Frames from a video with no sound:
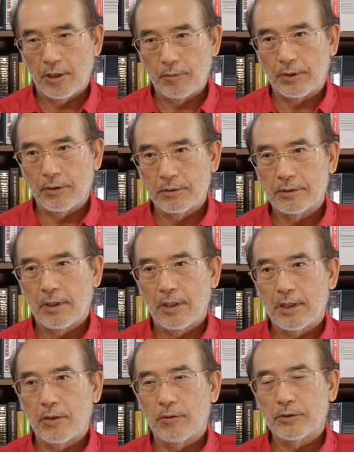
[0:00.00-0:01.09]
because
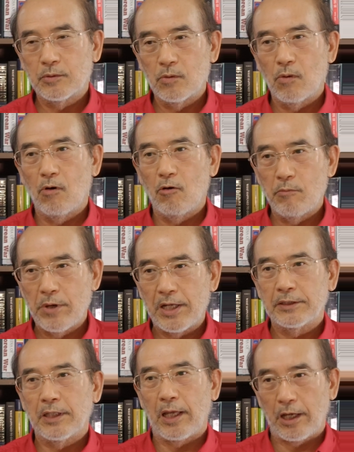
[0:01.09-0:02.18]
there was no
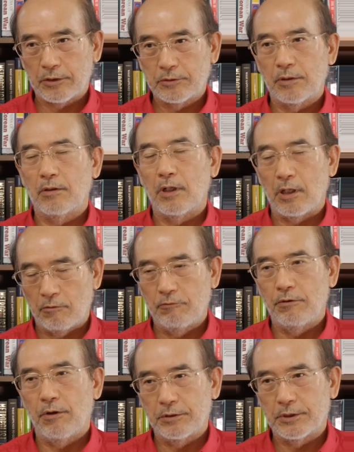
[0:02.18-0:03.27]
major external
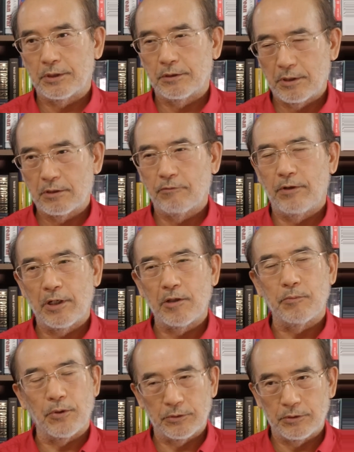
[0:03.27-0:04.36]
influences. This is very
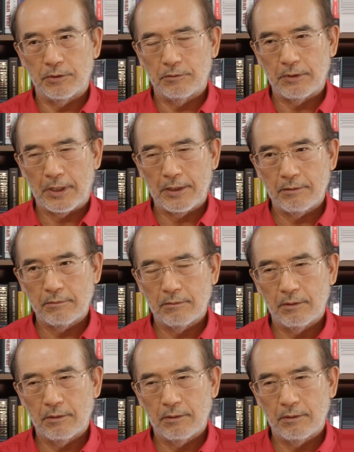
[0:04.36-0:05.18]
important, right?